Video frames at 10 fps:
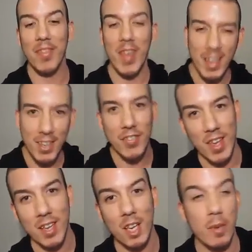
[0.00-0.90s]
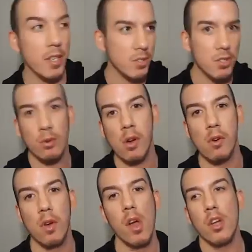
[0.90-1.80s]
Thank you, thank you. But it's
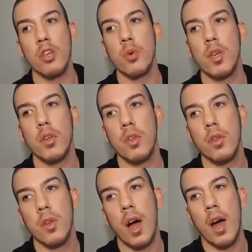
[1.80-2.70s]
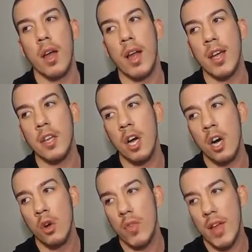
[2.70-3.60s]
true. You, and I
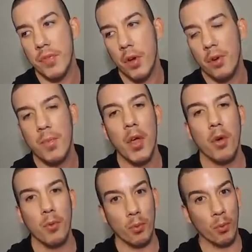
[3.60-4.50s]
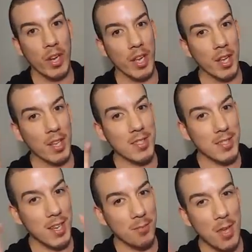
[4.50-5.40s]
know that the
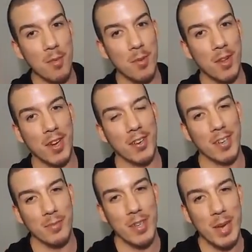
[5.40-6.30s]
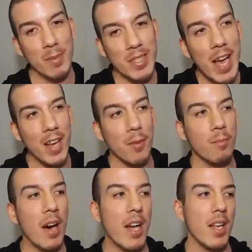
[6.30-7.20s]
realistic people are going to be upset,
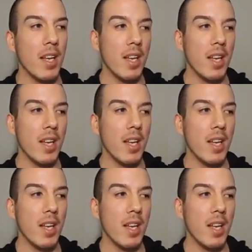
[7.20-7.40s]
but